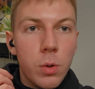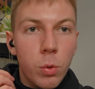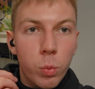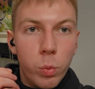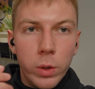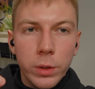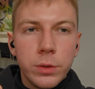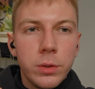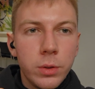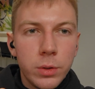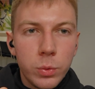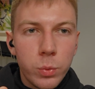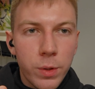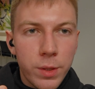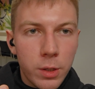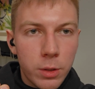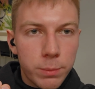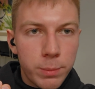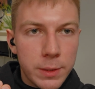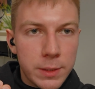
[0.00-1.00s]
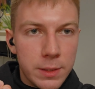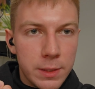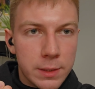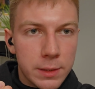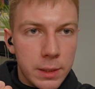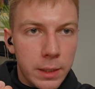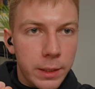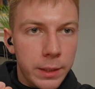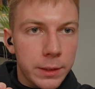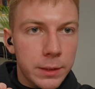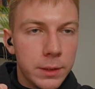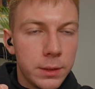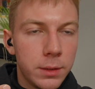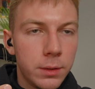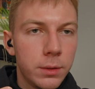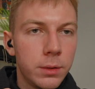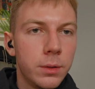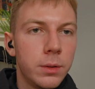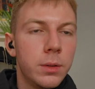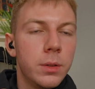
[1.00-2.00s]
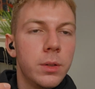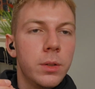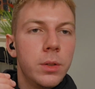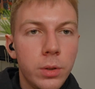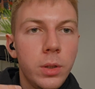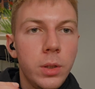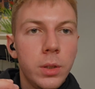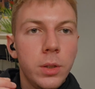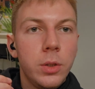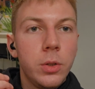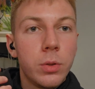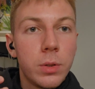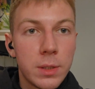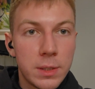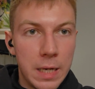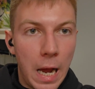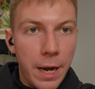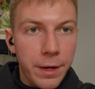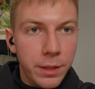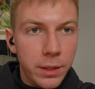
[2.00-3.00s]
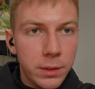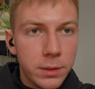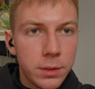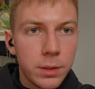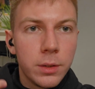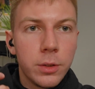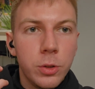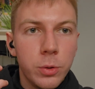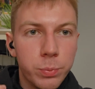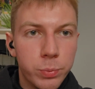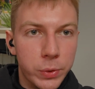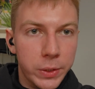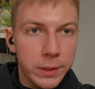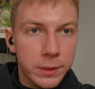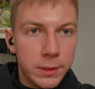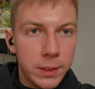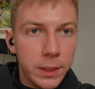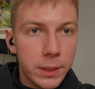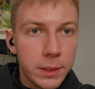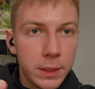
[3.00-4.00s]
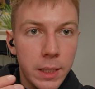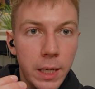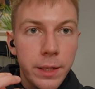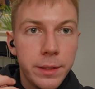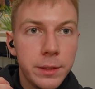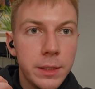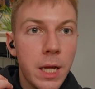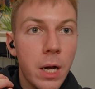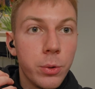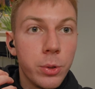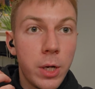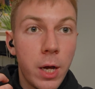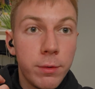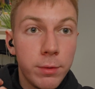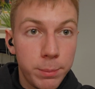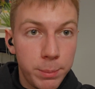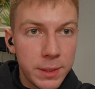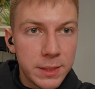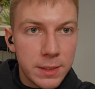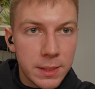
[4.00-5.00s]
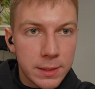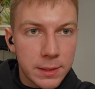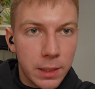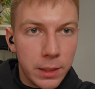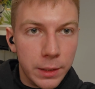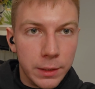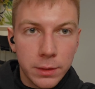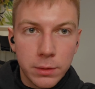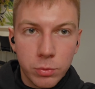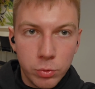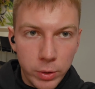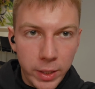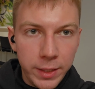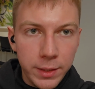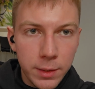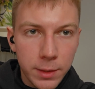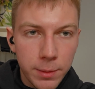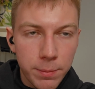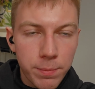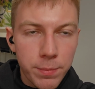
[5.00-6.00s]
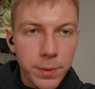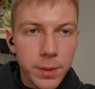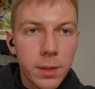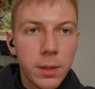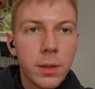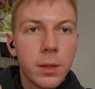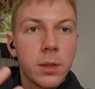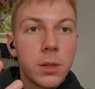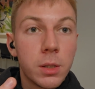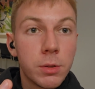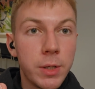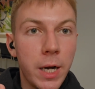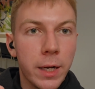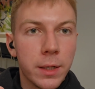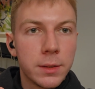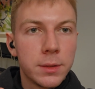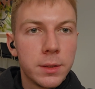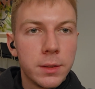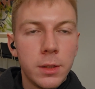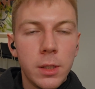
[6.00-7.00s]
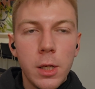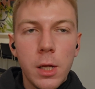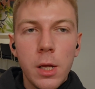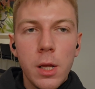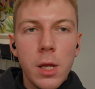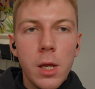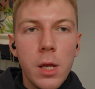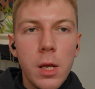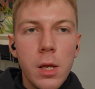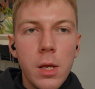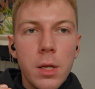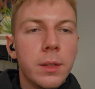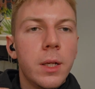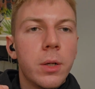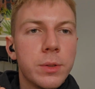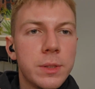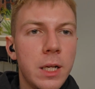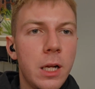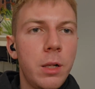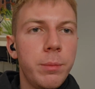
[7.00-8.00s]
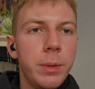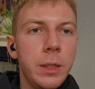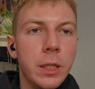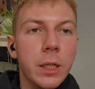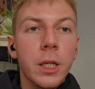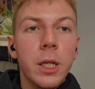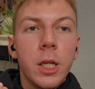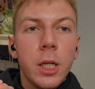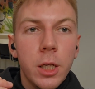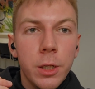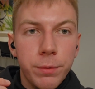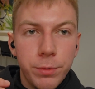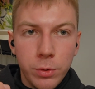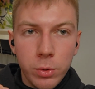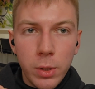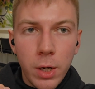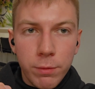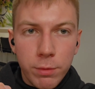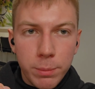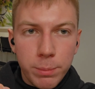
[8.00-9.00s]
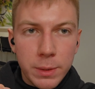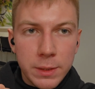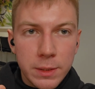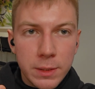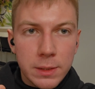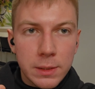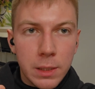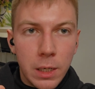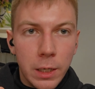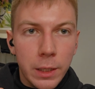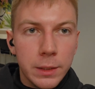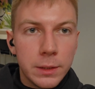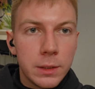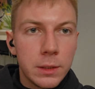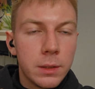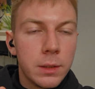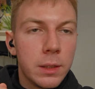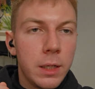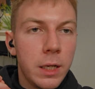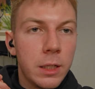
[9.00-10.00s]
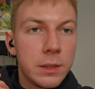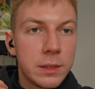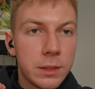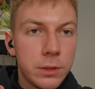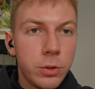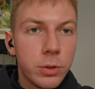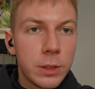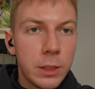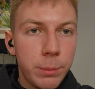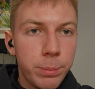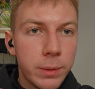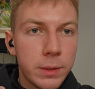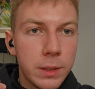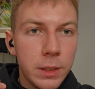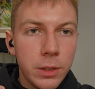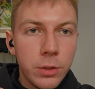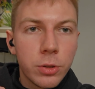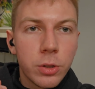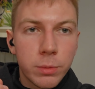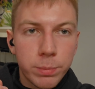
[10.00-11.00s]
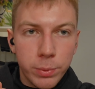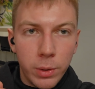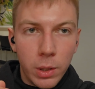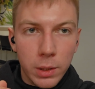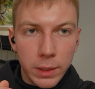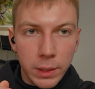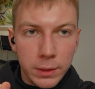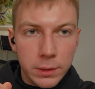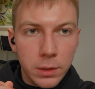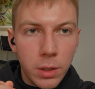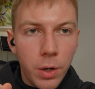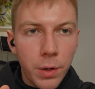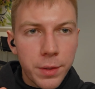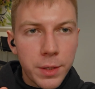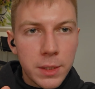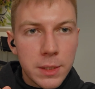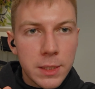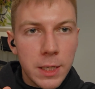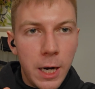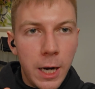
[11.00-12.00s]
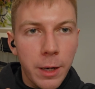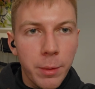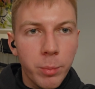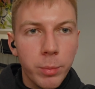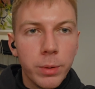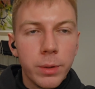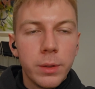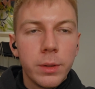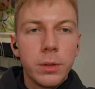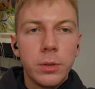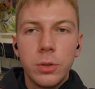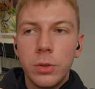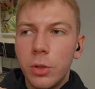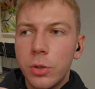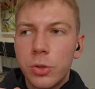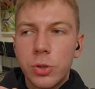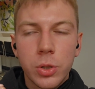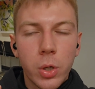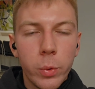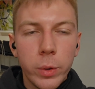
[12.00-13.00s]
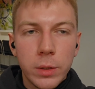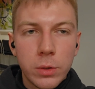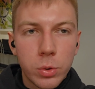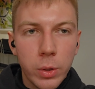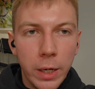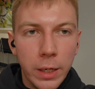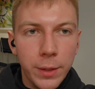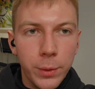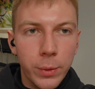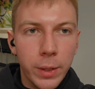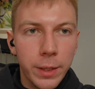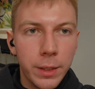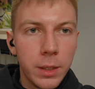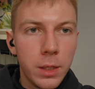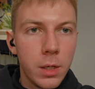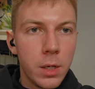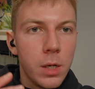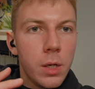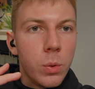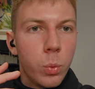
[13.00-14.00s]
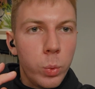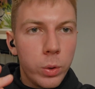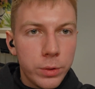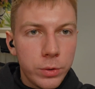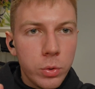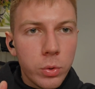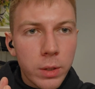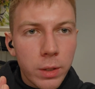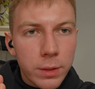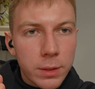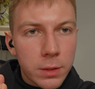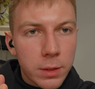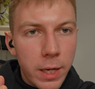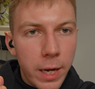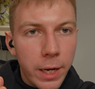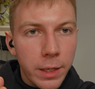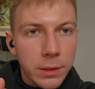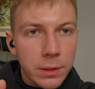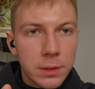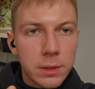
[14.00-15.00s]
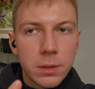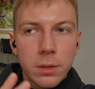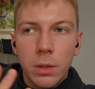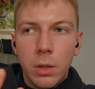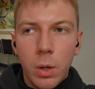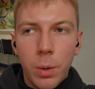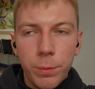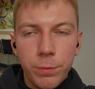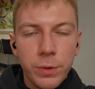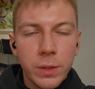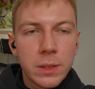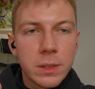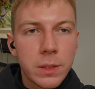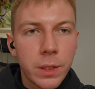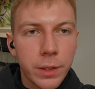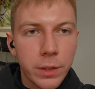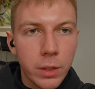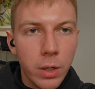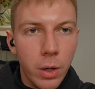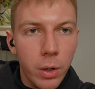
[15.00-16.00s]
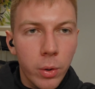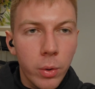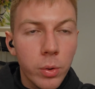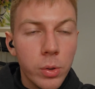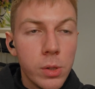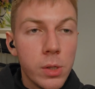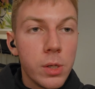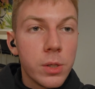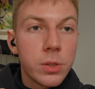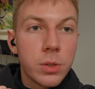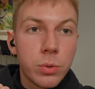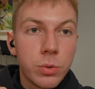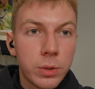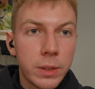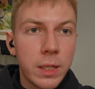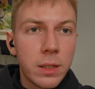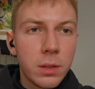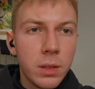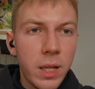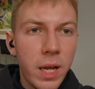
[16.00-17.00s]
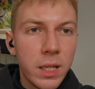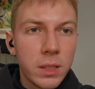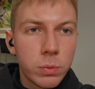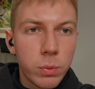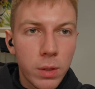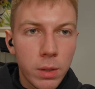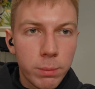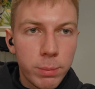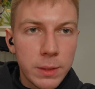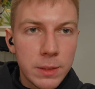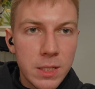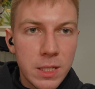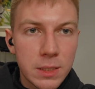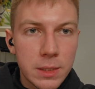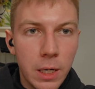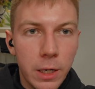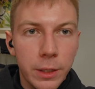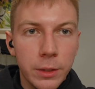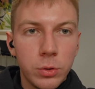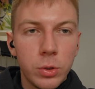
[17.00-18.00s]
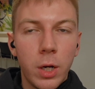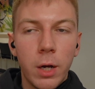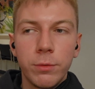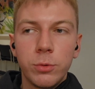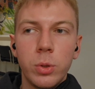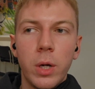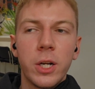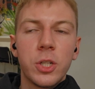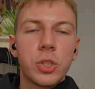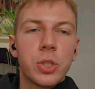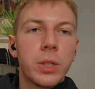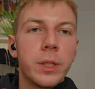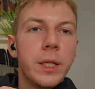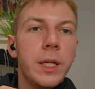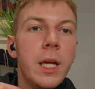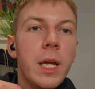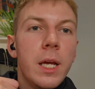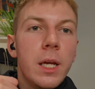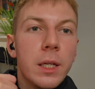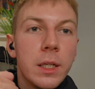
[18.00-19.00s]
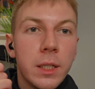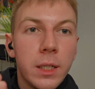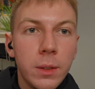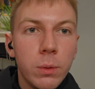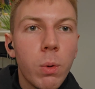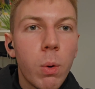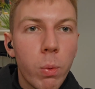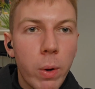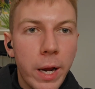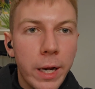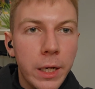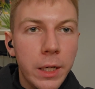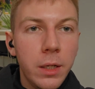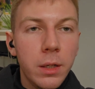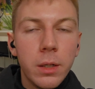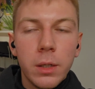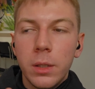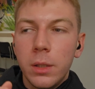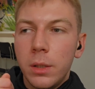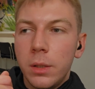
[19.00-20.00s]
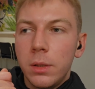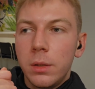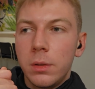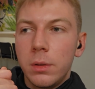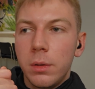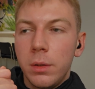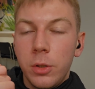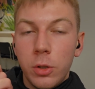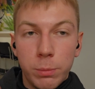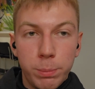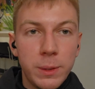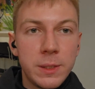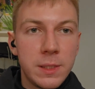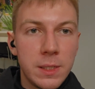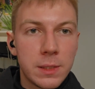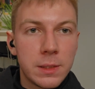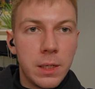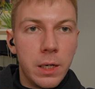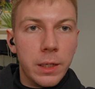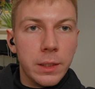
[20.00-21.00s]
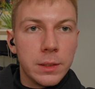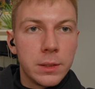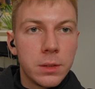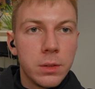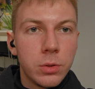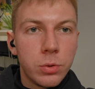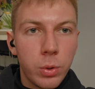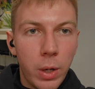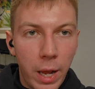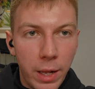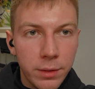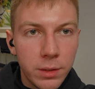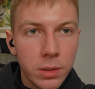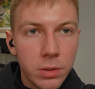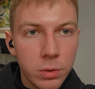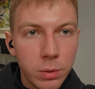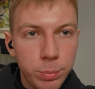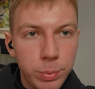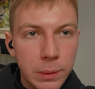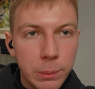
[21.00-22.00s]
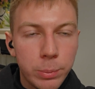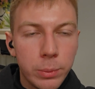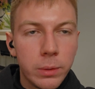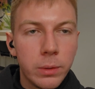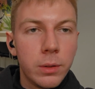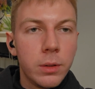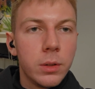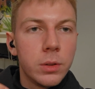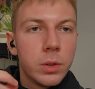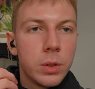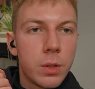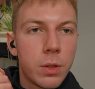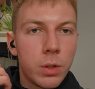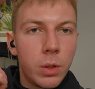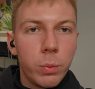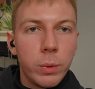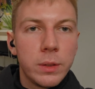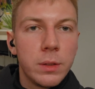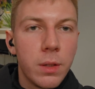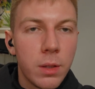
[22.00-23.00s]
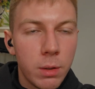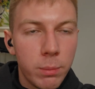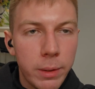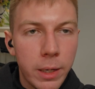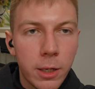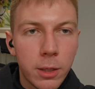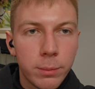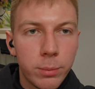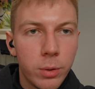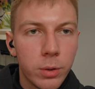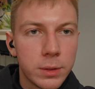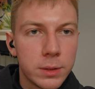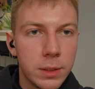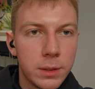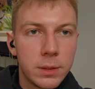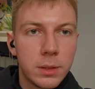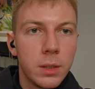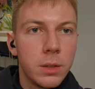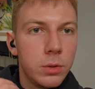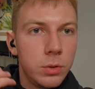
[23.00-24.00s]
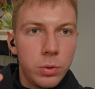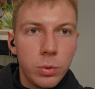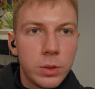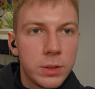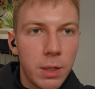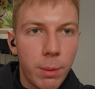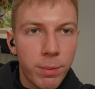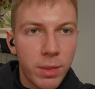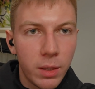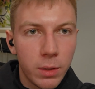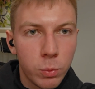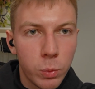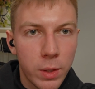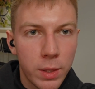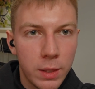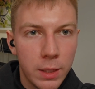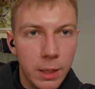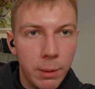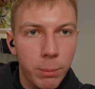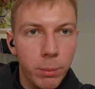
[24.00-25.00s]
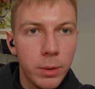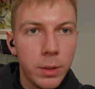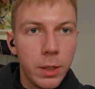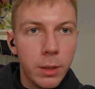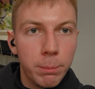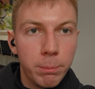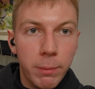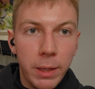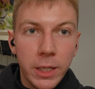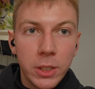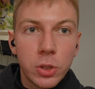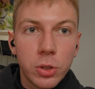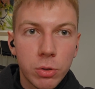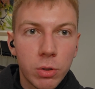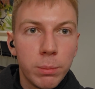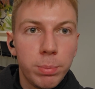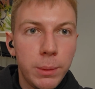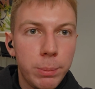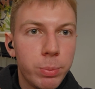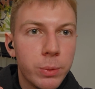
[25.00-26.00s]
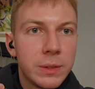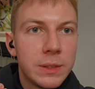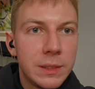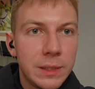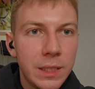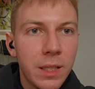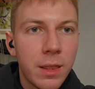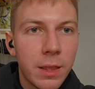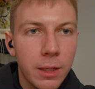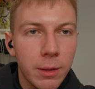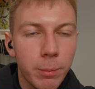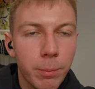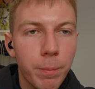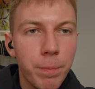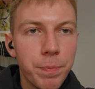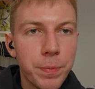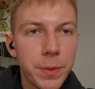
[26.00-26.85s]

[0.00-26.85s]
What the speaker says: What do you do with your business card? You design it, you print it, and now you have a business card, right? Correct. Now tell me, if you have a business card and you keep it in your pocket all the time, do not show it to anyone, will you get clients? Obviously no. So to get clients with a business card, you have to actually give away your business card, to hand it to people, to throw it in the mailboxes, do something with them, make sure people see them.